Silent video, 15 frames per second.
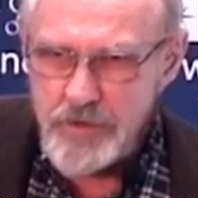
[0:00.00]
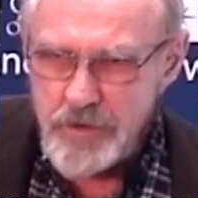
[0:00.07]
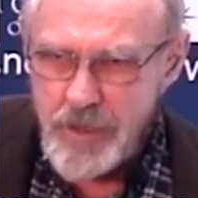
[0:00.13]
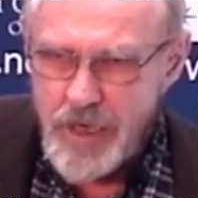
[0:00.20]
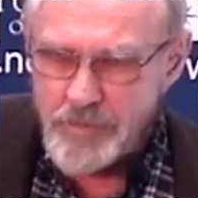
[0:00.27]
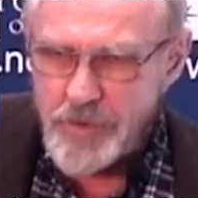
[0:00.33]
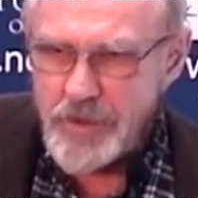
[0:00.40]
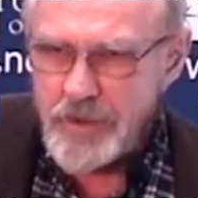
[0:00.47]

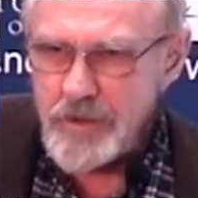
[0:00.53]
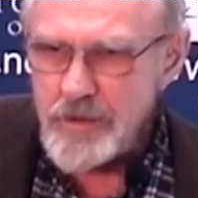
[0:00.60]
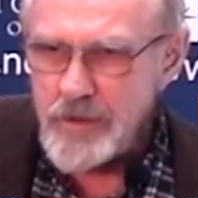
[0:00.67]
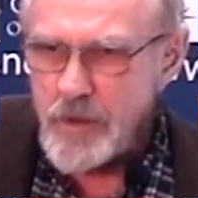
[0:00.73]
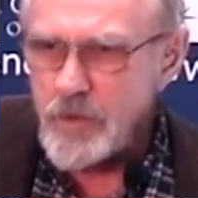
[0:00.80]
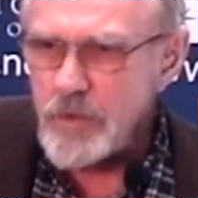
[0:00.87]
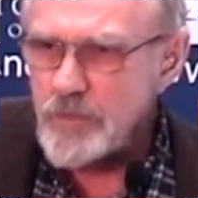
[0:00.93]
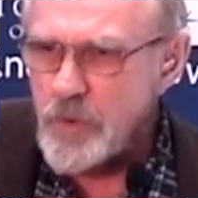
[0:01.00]
topic is
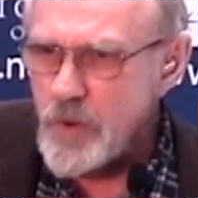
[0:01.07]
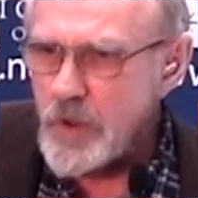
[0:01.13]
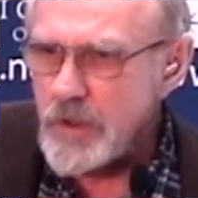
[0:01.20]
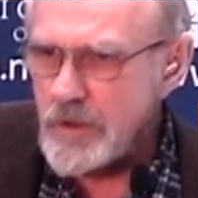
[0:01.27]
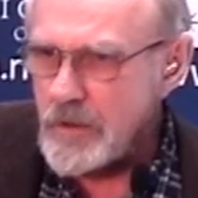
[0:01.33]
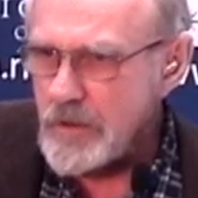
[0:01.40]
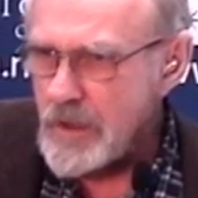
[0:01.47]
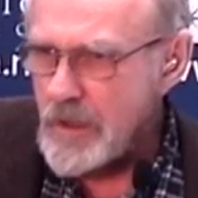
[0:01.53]
so
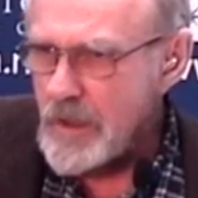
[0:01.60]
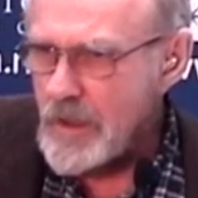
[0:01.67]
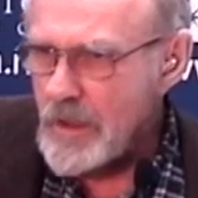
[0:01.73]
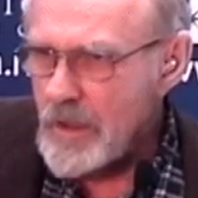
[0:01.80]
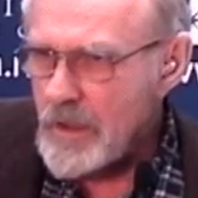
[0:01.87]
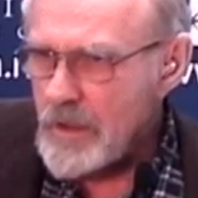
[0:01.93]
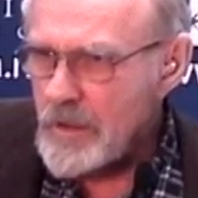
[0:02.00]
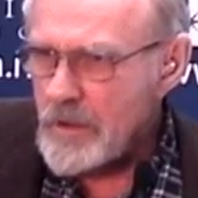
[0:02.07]
important
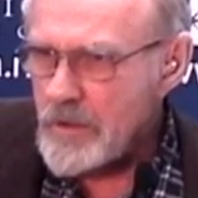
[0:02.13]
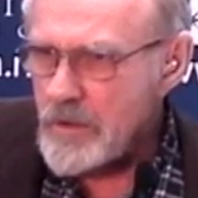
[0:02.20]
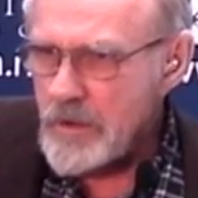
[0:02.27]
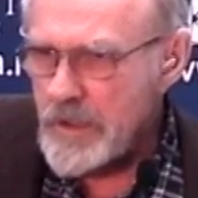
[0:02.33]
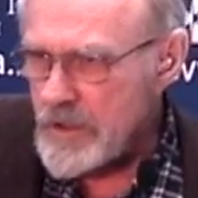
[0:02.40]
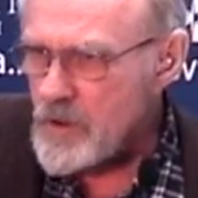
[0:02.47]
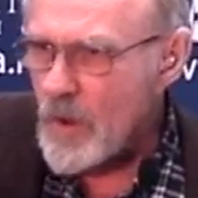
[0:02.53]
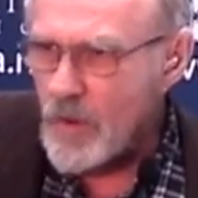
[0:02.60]
to
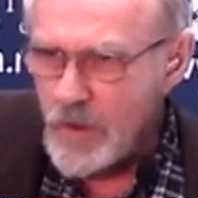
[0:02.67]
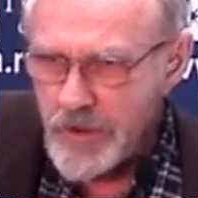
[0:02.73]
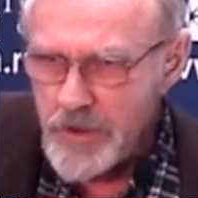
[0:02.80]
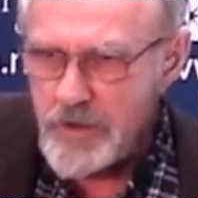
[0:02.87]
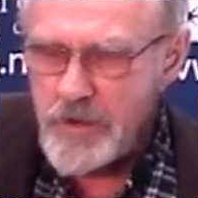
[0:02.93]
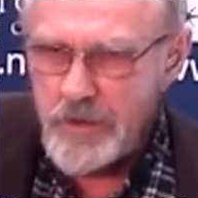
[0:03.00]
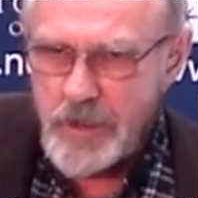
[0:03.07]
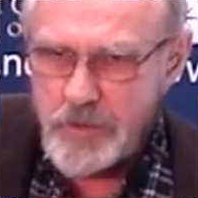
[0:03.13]
this whole
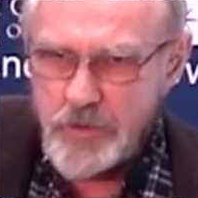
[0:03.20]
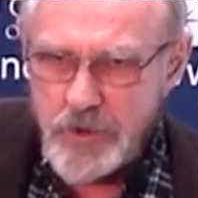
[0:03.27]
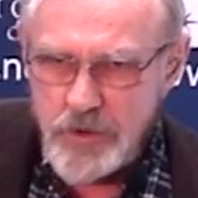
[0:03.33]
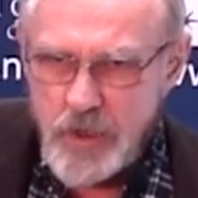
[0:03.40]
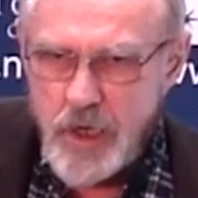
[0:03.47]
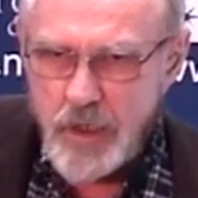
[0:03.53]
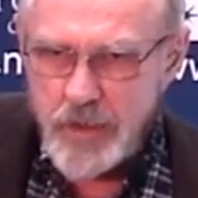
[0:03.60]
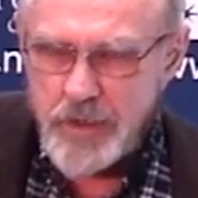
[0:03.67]
issue that we're
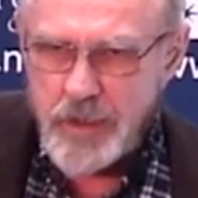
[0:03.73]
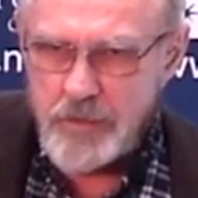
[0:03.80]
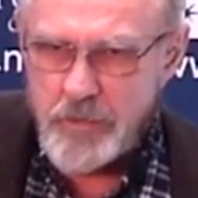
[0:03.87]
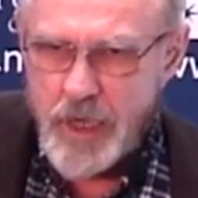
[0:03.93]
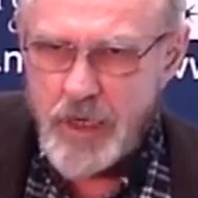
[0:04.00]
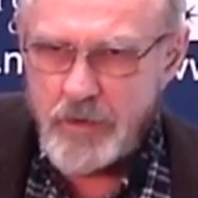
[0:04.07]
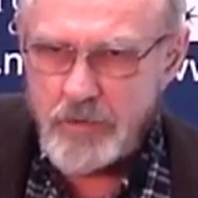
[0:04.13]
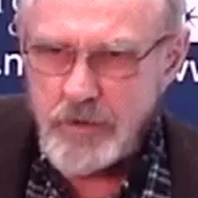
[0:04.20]
talking
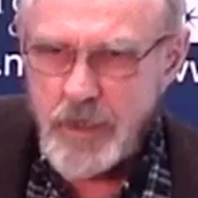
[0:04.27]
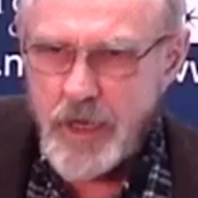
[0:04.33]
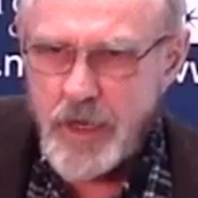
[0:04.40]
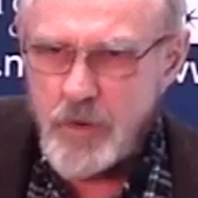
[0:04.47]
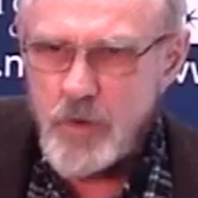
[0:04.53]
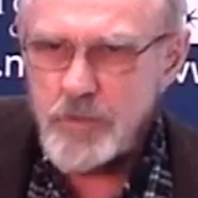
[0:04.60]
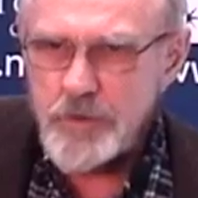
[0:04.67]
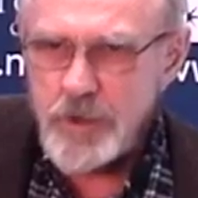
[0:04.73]
about that
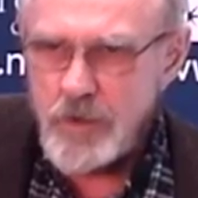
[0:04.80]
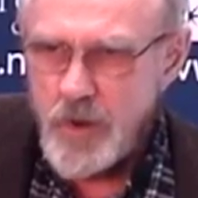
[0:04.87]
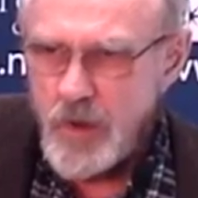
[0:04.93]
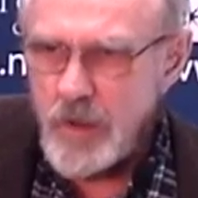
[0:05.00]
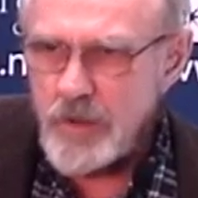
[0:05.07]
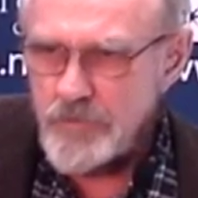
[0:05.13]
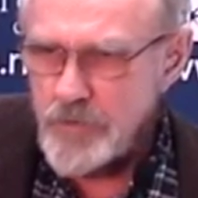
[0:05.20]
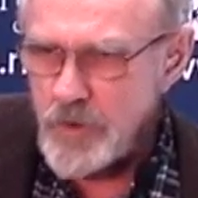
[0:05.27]
I hope that
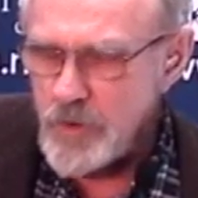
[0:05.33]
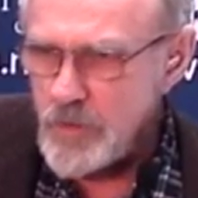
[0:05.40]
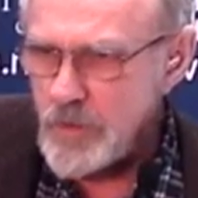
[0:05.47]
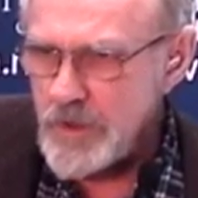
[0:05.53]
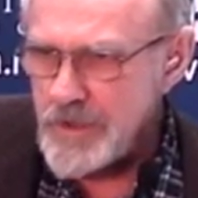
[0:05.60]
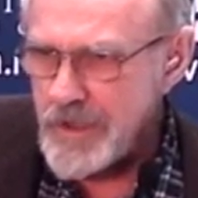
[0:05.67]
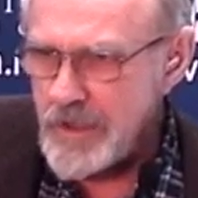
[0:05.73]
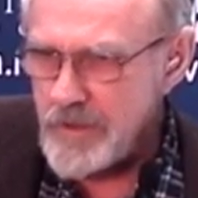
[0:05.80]
all of you
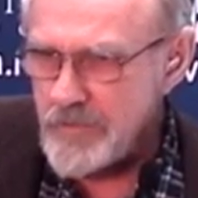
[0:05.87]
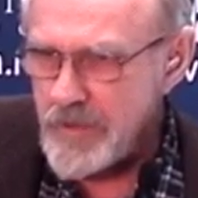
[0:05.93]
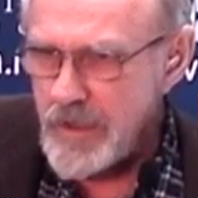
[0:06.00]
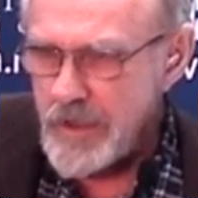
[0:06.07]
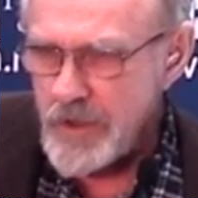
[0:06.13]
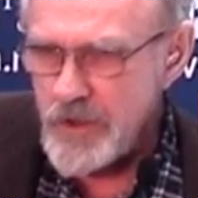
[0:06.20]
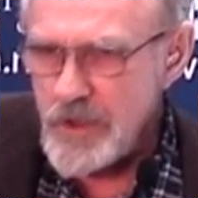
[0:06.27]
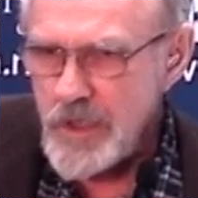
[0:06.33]
would take
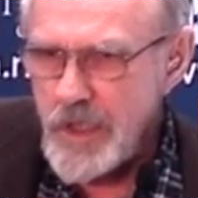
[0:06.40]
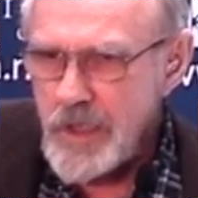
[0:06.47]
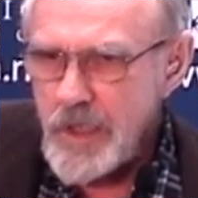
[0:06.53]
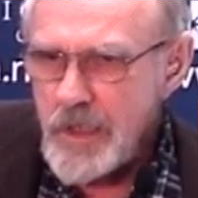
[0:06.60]
advantage.